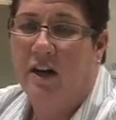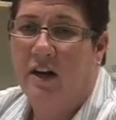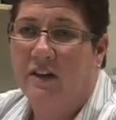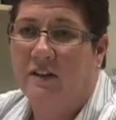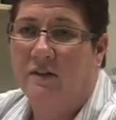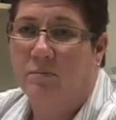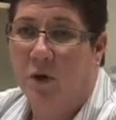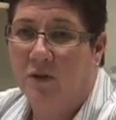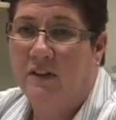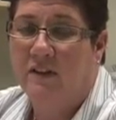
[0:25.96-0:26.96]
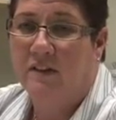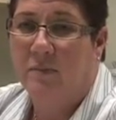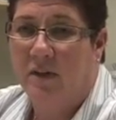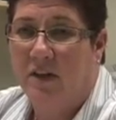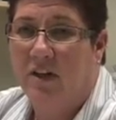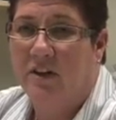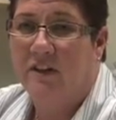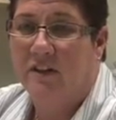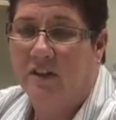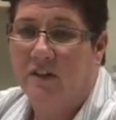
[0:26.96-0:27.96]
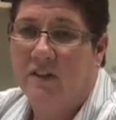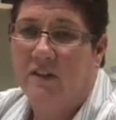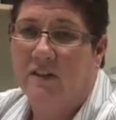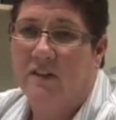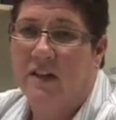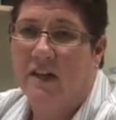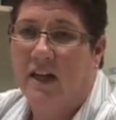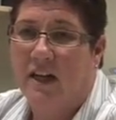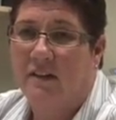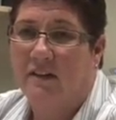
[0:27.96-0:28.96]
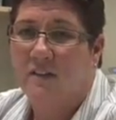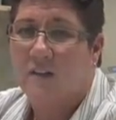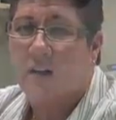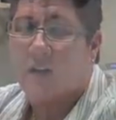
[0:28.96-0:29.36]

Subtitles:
a multidisciplinary service that has